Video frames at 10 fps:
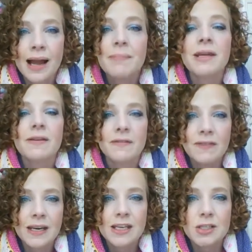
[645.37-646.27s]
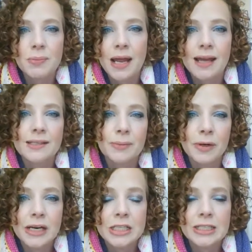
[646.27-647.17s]
I'm going to finish my
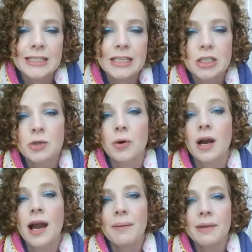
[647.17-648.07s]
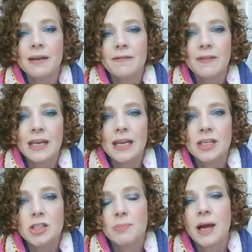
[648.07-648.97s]
exploration station, or I'm going to
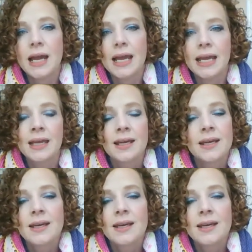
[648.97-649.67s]
finish my